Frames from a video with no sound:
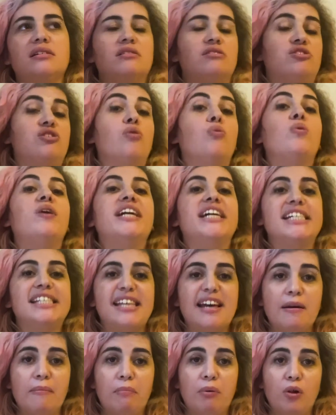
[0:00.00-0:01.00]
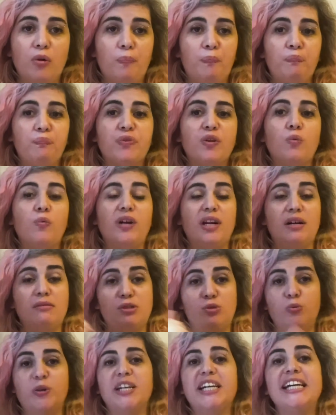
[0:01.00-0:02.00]
So one example, when I was
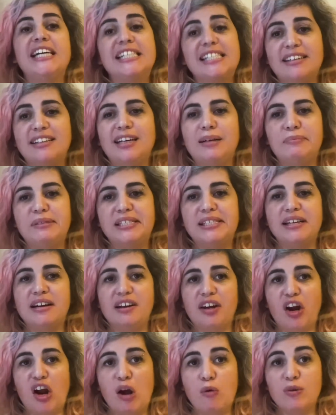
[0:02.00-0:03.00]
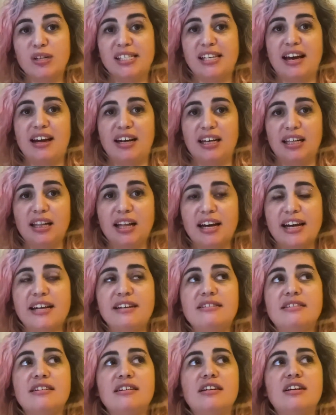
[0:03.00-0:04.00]
working as a type designer, I once had a
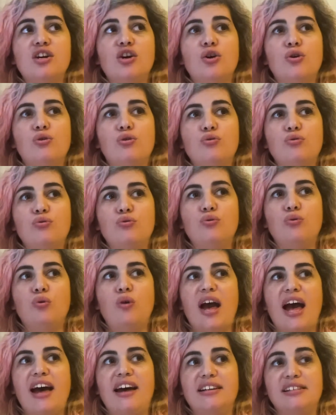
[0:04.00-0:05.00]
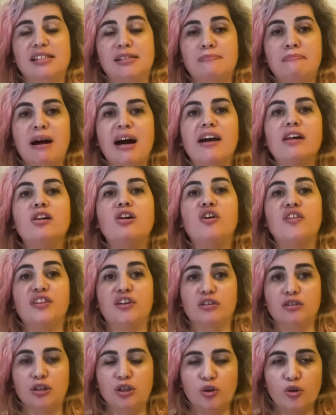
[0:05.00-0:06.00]
client who had a smile on
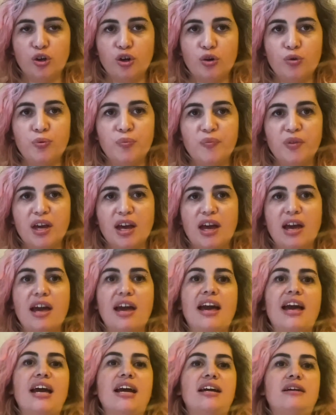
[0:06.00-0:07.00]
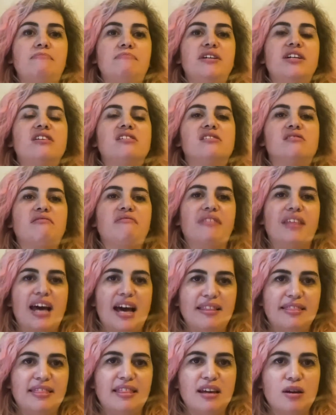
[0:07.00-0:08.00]
their logo and because of
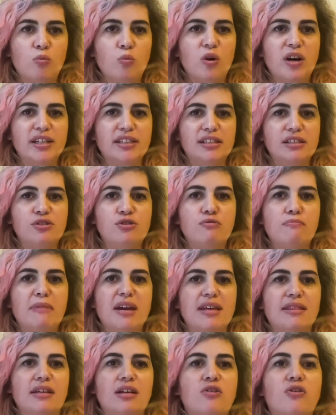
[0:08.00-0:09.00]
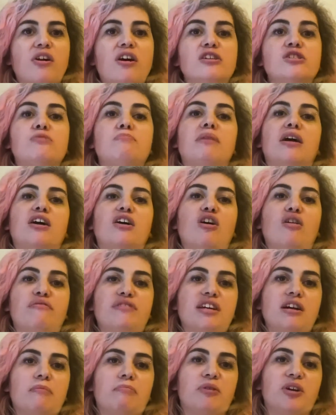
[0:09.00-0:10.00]
that, they wanted to make the crossbar of
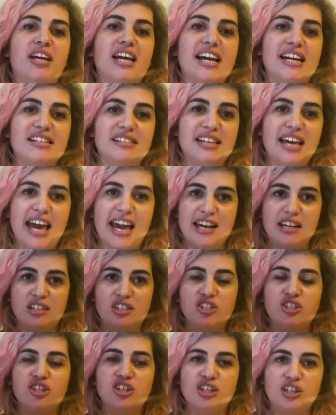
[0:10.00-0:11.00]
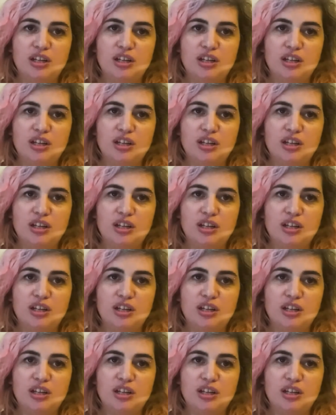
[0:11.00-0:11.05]
the uppercase H